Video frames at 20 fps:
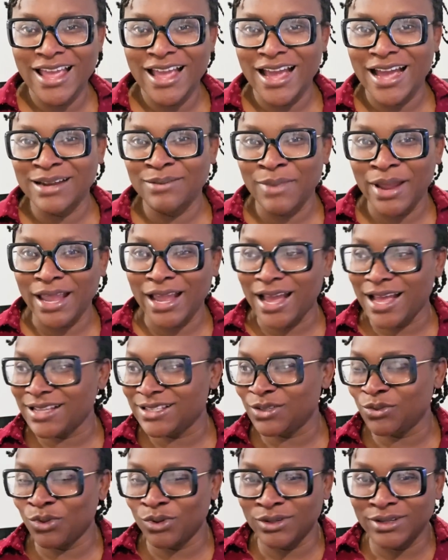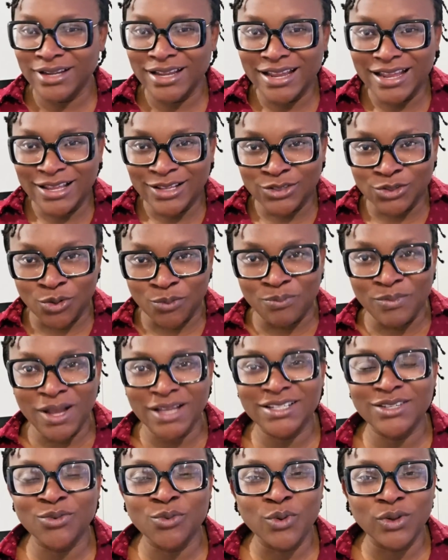and my car is the one
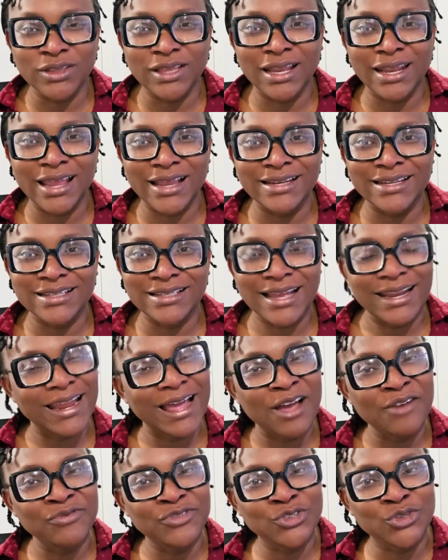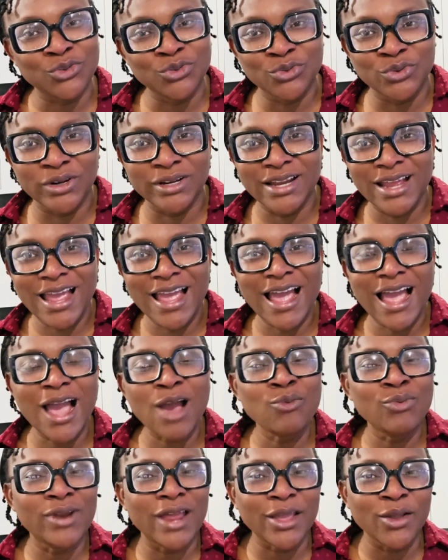submerged in water like this and I have children, how
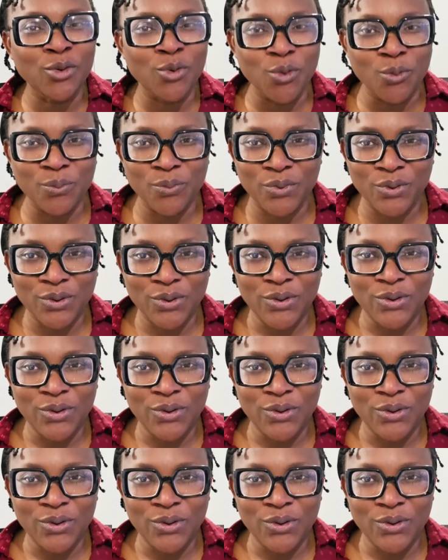will I cope?